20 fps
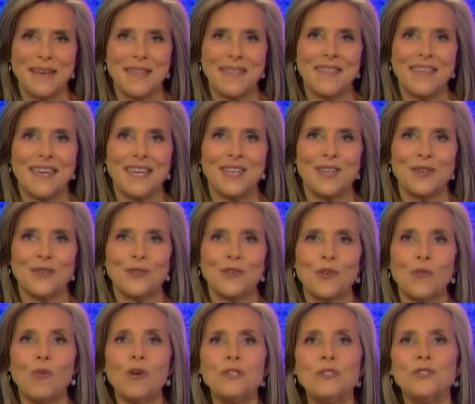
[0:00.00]
Thank you.
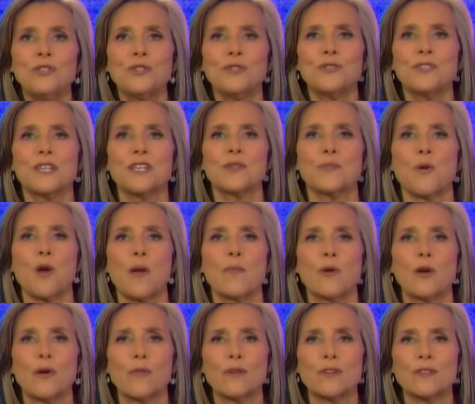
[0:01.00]
So what do Tuesday's
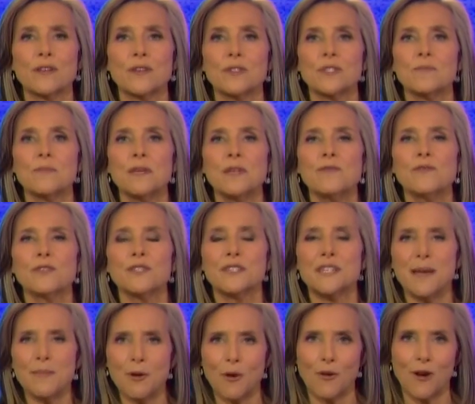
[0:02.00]
primary results mean for
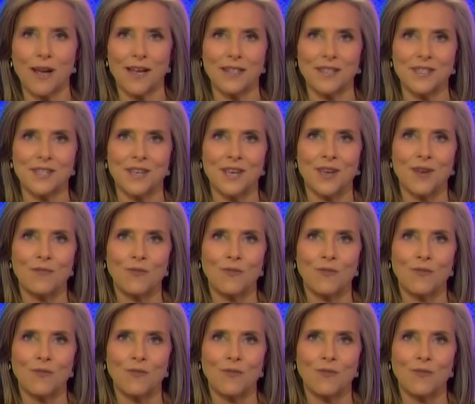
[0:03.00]
Democrats?